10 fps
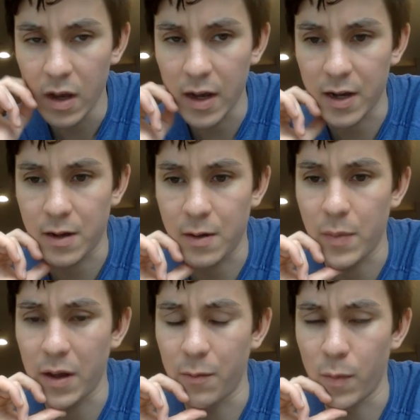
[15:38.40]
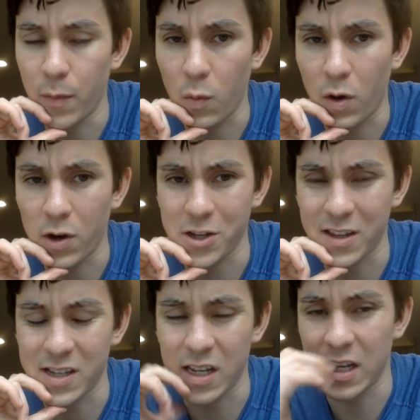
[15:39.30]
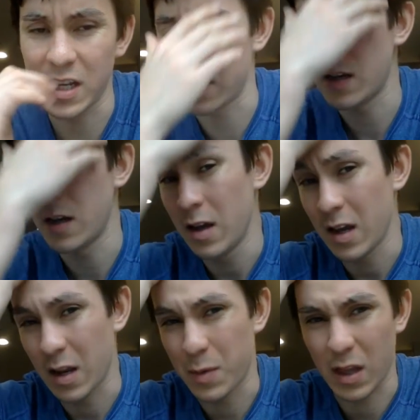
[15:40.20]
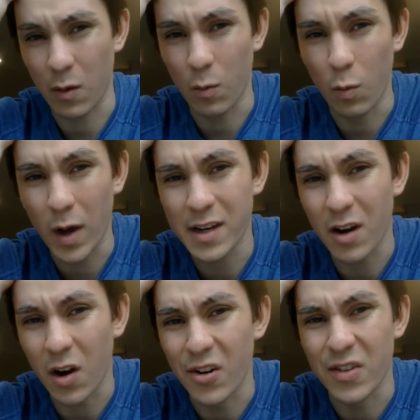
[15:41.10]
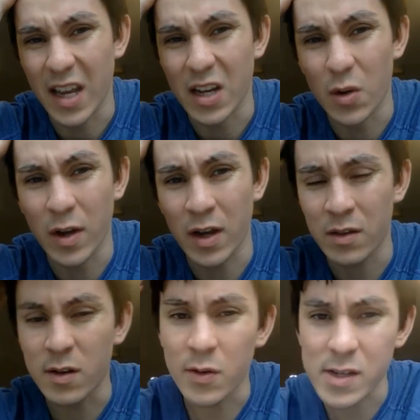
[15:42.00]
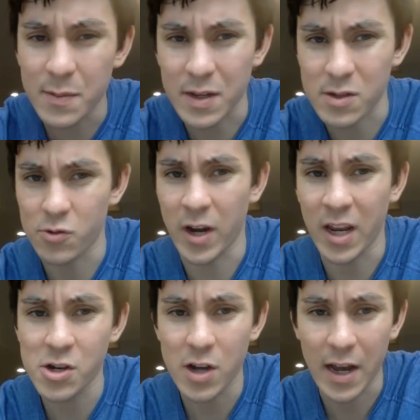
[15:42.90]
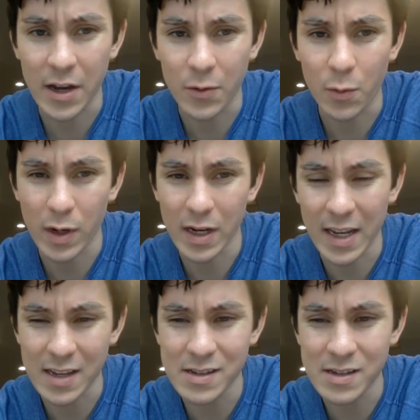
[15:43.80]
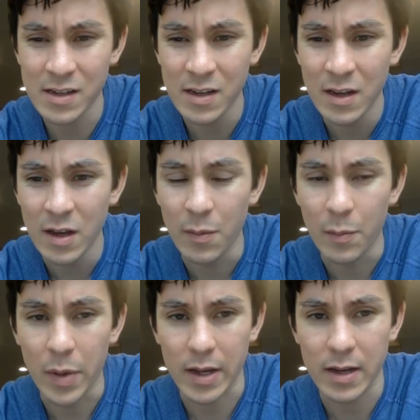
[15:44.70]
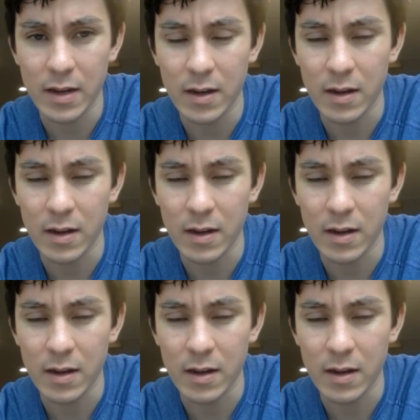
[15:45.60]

I remember watching the Sedines and being like, what are they doing? They're doing something strange. I don't know what it is, but